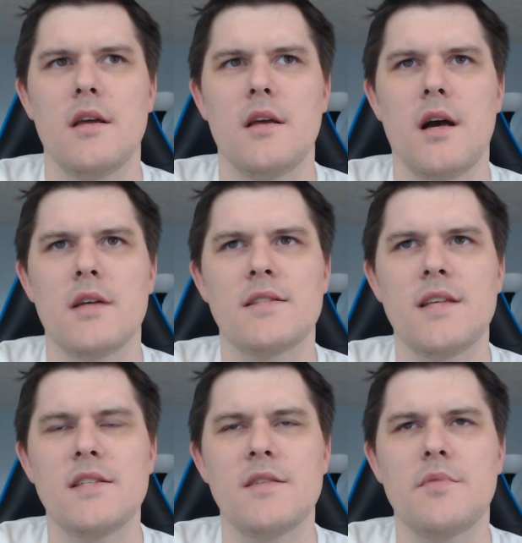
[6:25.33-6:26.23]

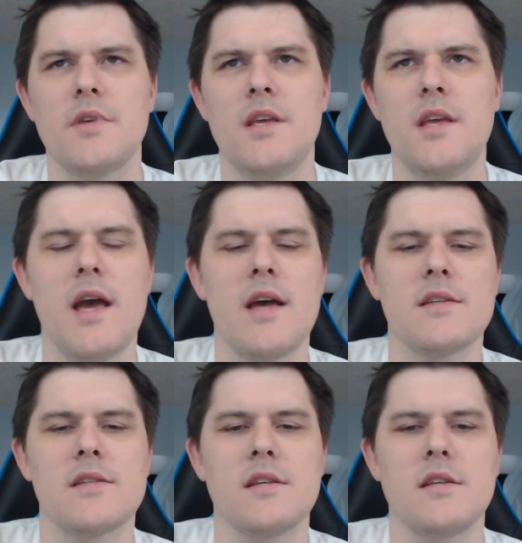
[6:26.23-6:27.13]
ostensibly he has
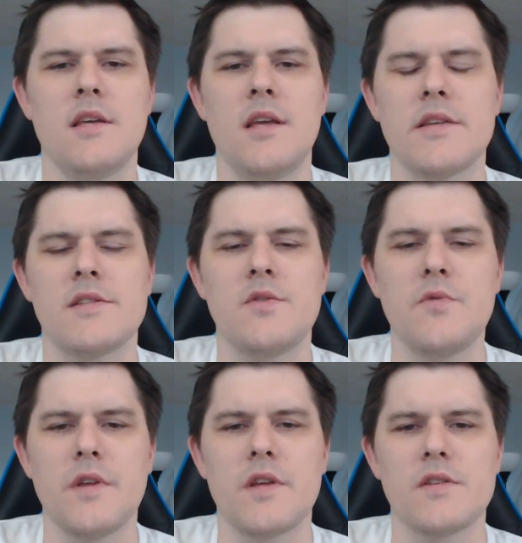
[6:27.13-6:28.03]
two
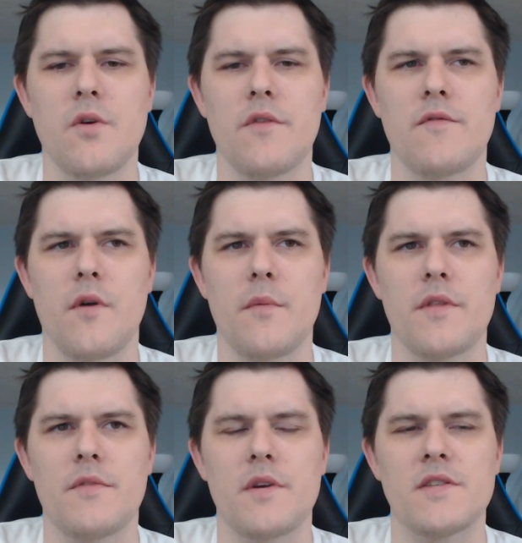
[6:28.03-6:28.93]
things going for him that the
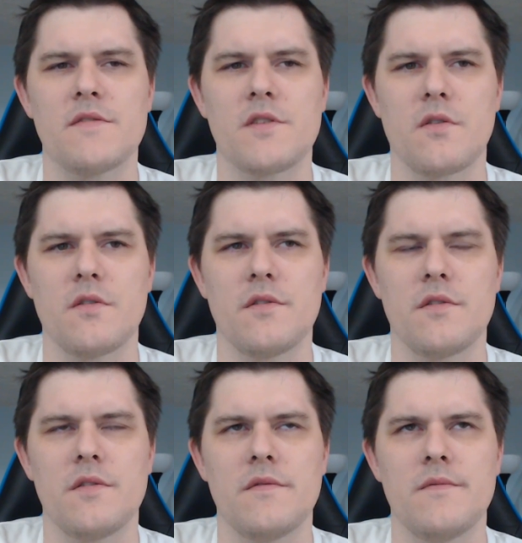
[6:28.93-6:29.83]
rest of Circle
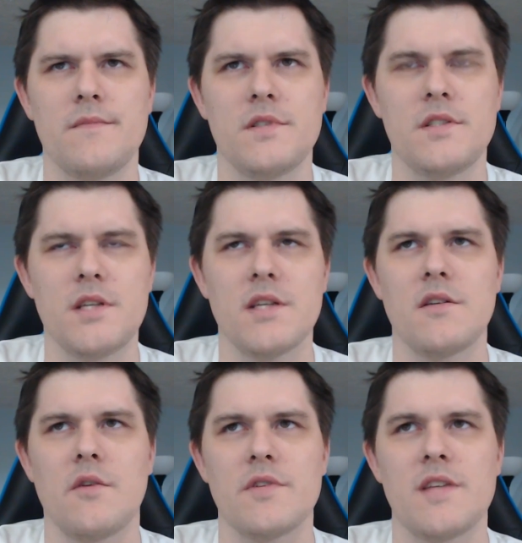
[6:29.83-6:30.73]
doesn't
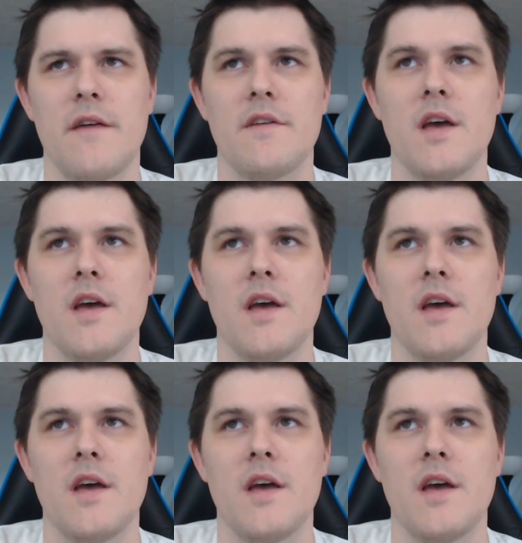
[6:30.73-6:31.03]
always have.